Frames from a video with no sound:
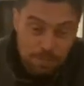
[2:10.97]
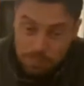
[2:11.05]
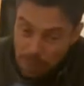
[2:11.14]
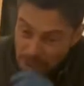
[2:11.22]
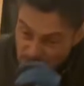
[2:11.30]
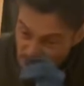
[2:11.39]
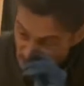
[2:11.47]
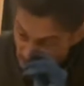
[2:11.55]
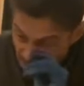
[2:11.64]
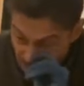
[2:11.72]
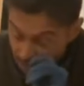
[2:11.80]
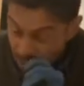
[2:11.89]
Because
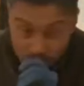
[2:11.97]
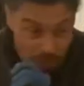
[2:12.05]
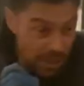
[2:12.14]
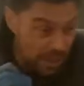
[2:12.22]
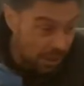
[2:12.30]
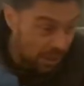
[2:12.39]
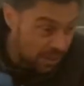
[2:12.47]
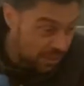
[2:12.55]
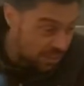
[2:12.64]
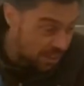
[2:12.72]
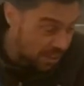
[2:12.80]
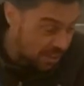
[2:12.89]
one thing I've
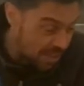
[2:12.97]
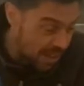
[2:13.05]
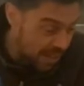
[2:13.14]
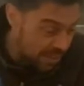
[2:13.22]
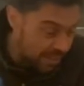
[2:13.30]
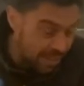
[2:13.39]
realised is that